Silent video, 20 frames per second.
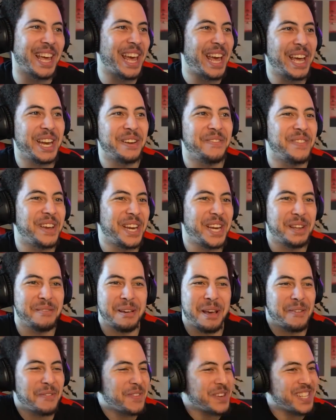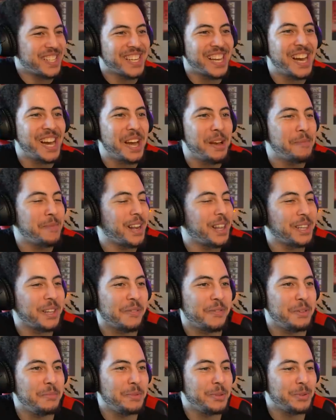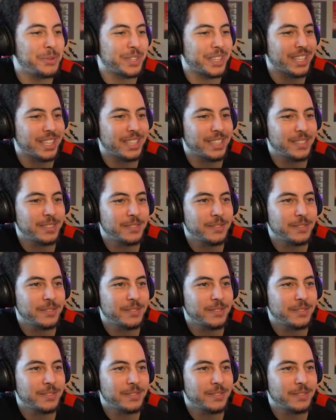animate him every time, but I love the music.